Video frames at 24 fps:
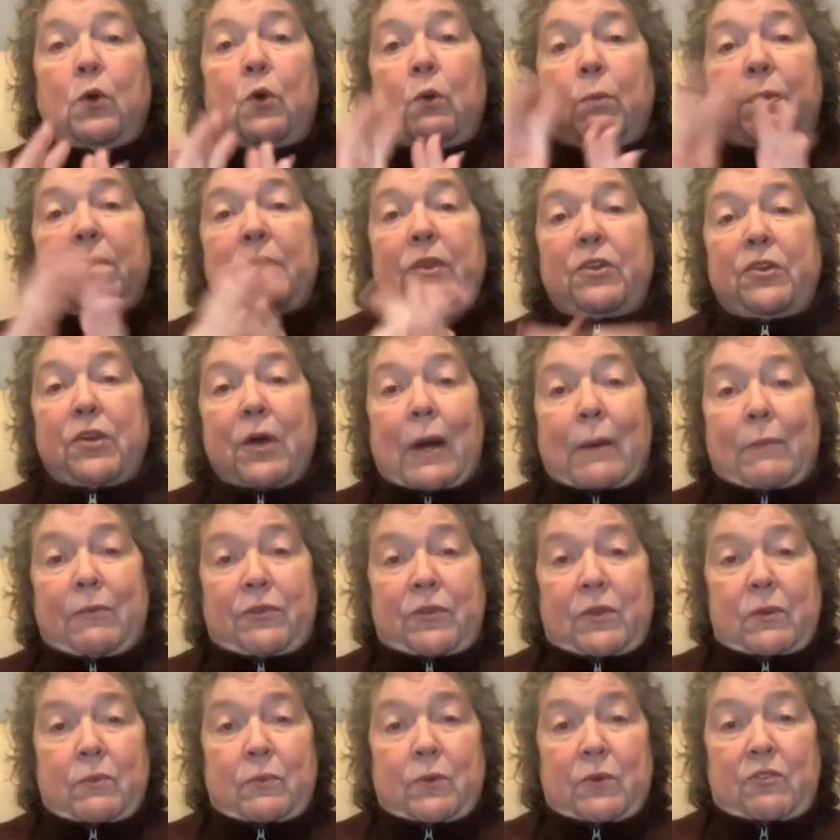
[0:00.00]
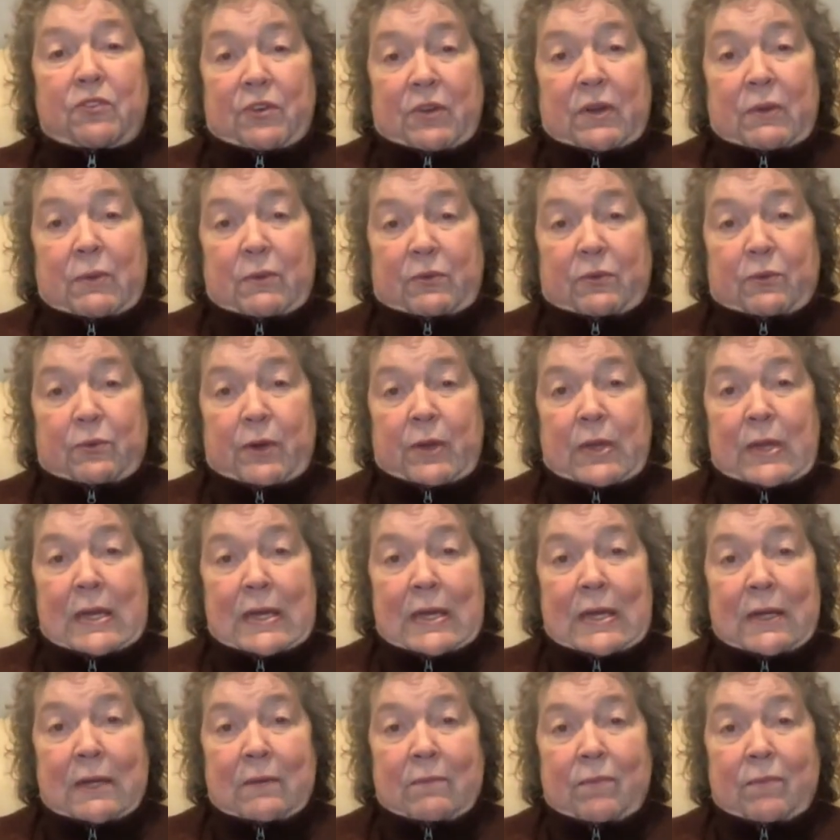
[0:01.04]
open adoption when Charity was quite young.